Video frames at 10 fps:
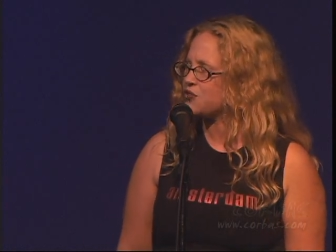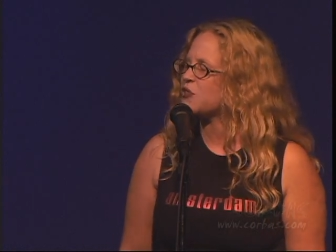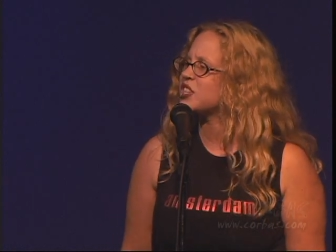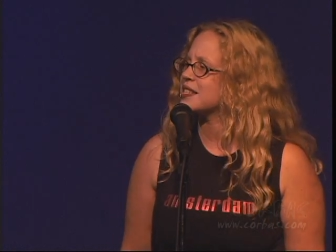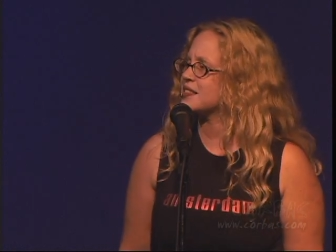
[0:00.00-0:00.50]

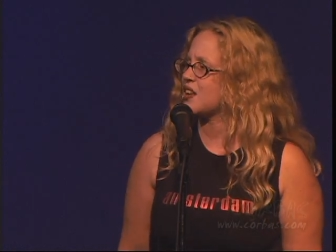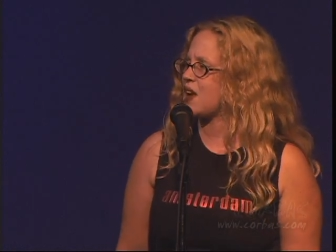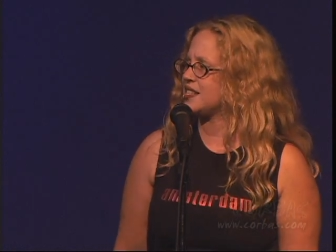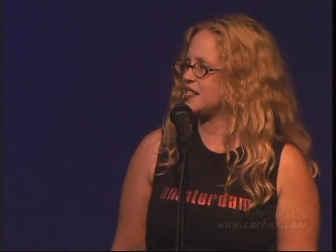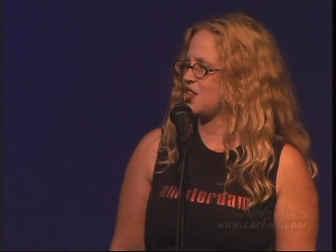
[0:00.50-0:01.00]
15
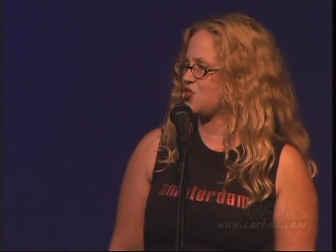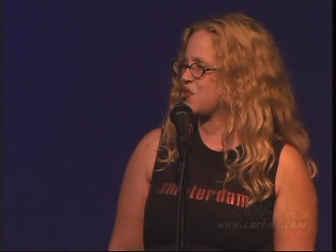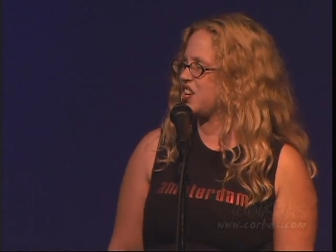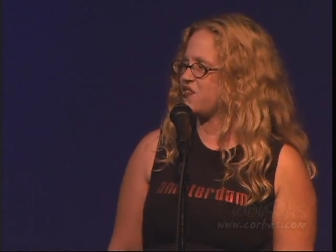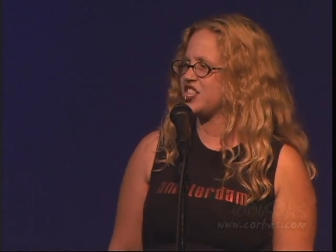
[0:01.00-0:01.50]
sunrises in
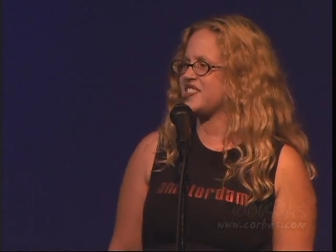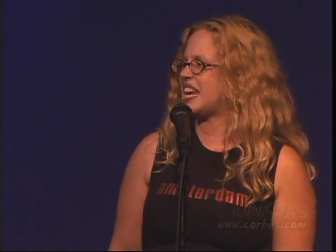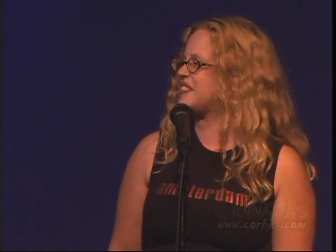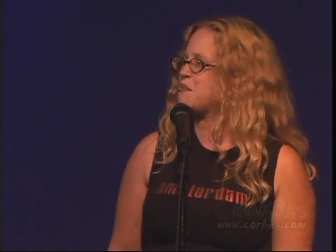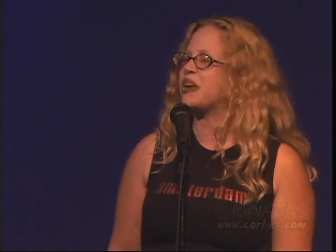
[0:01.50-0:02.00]
three different
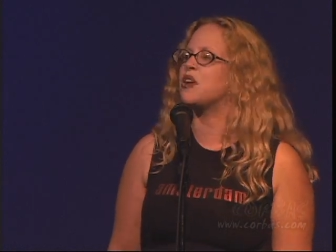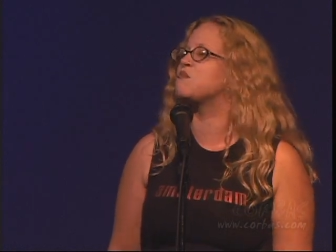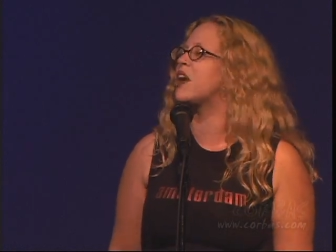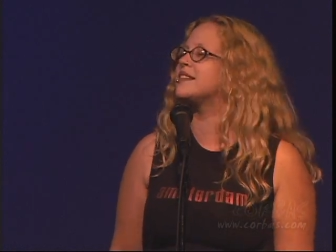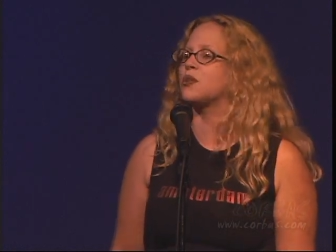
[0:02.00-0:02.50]
states, eight
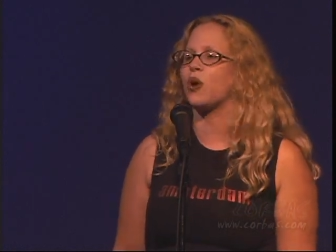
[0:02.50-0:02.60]
million breaths,